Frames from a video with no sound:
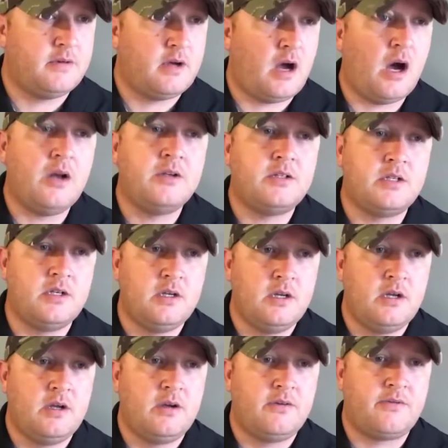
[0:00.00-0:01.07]
hunt
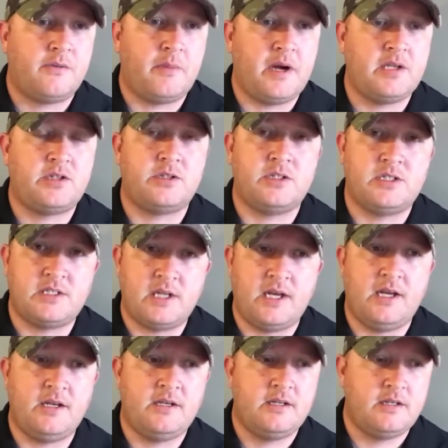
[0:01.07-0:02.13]
for my tree
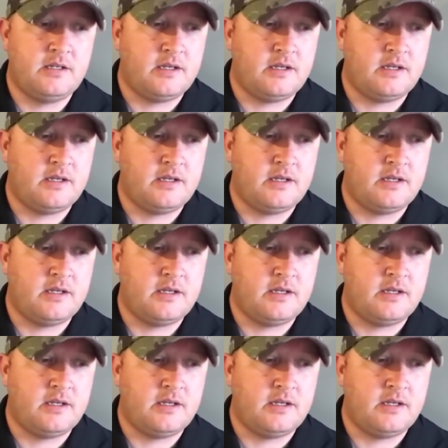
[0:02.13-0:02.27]
stand